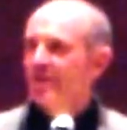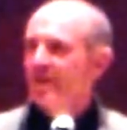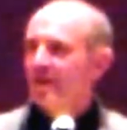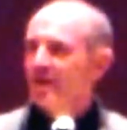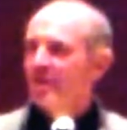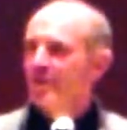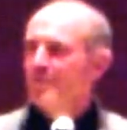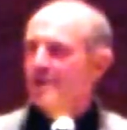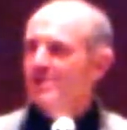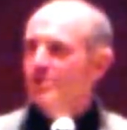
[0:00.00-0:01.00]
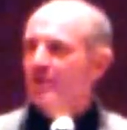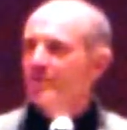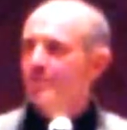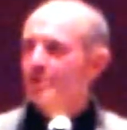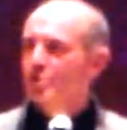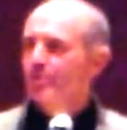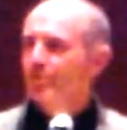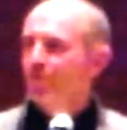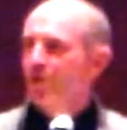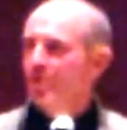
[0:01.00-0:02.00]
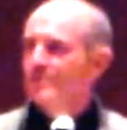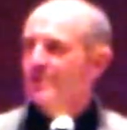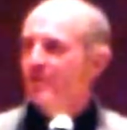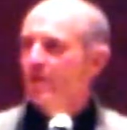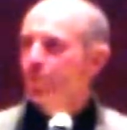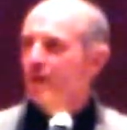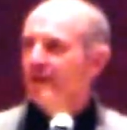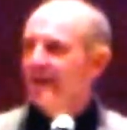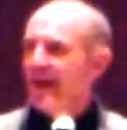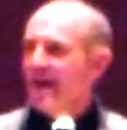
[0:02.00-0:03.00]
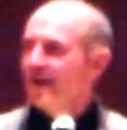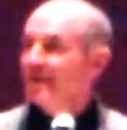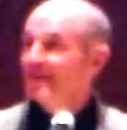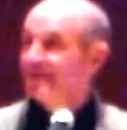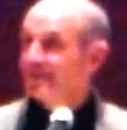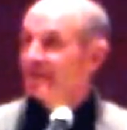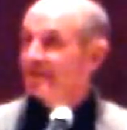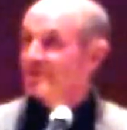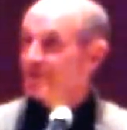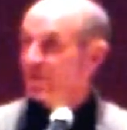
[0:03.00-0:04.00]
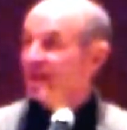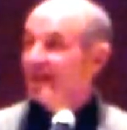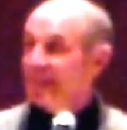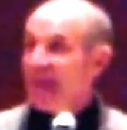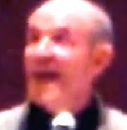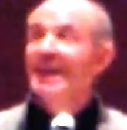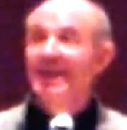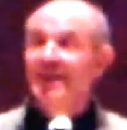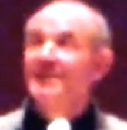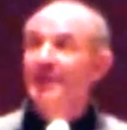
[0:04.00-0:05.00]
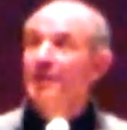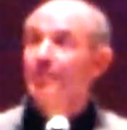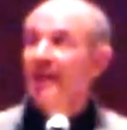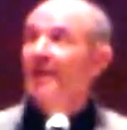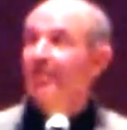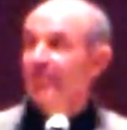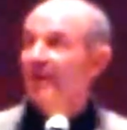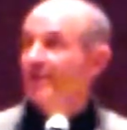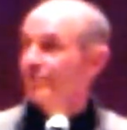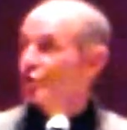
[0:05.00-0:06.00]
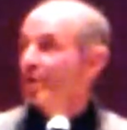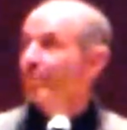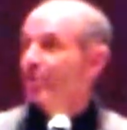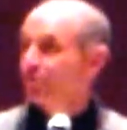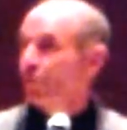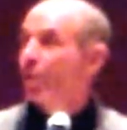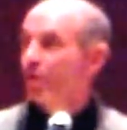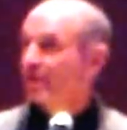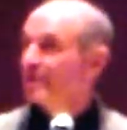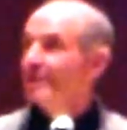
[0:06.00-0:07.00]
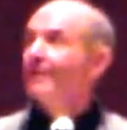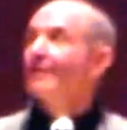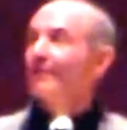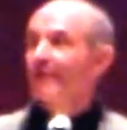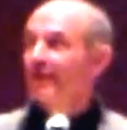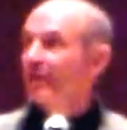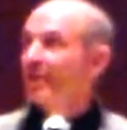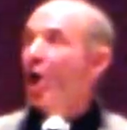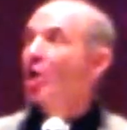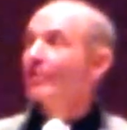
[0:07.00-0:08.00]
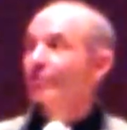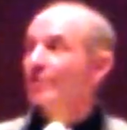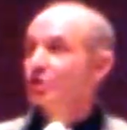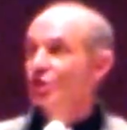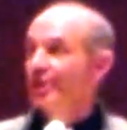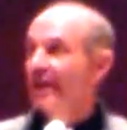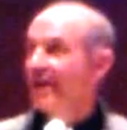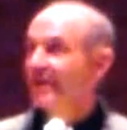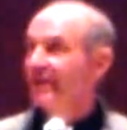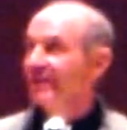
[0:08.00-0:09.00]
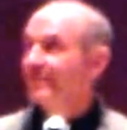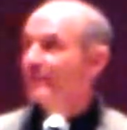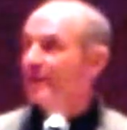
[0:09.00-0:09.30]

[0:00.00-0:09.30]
the, the ministry of the Bishop of Rome so that we can, so that he can indeed be an effective shepherd for uh, all of Christianity.